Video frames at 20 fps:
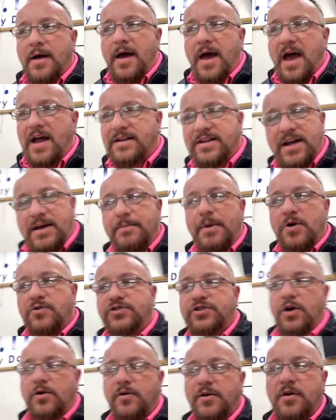And Deebo
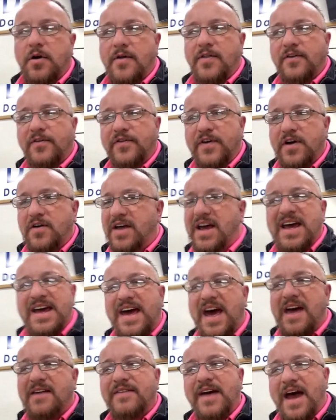showed it on the field. He
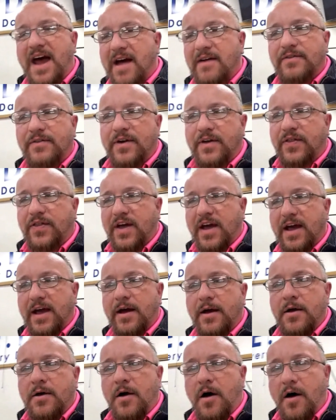gave
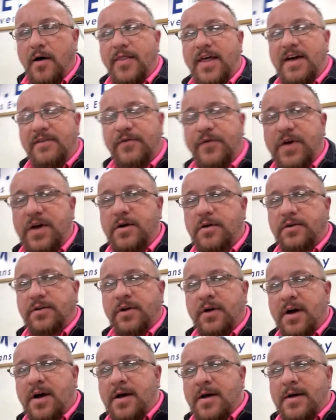everything on that field.
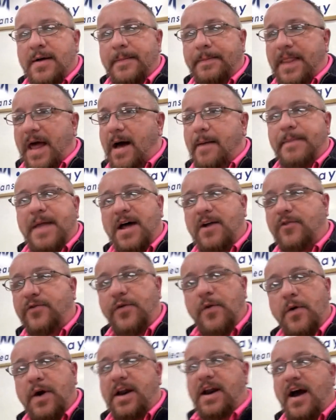Now, I'm not a
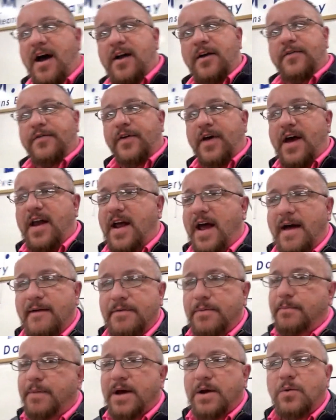49er fan. I
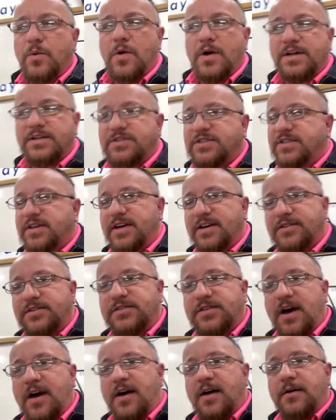haven't been one
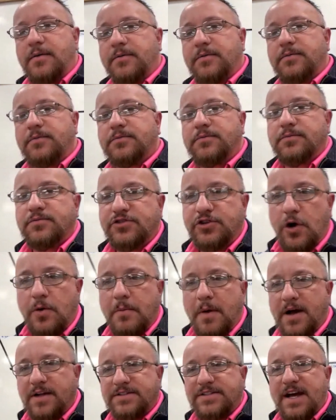since uh, Joe
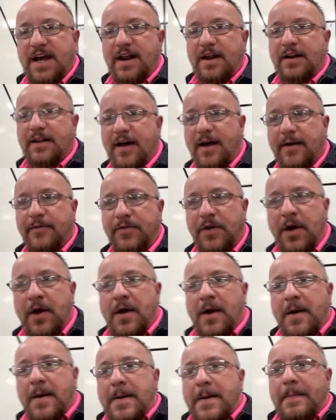Montana left,
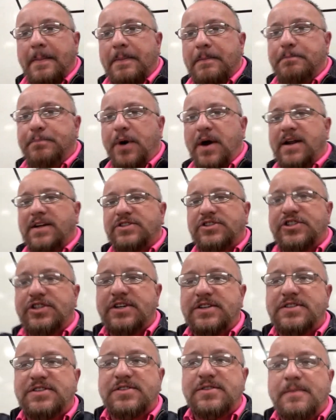but it's
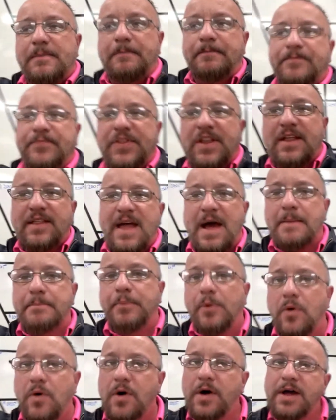just that
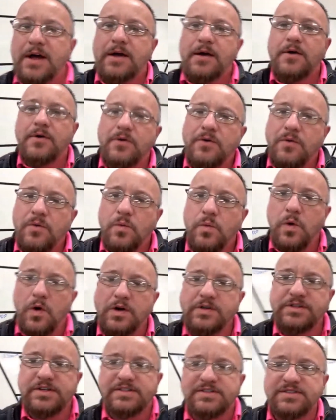boy
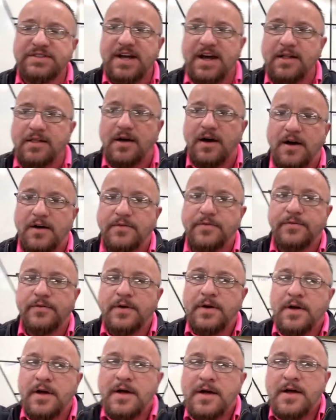worked his tail off.
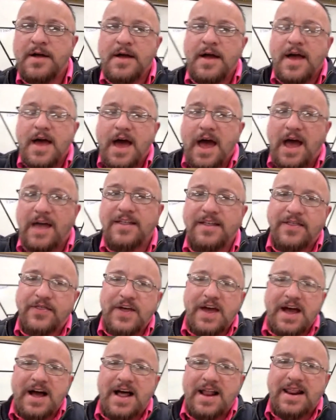And the
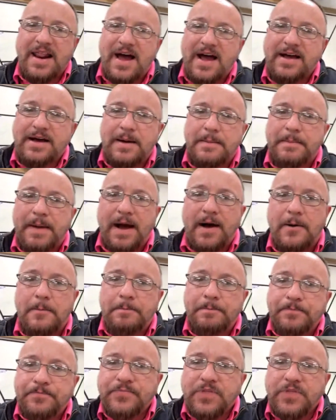thing I like about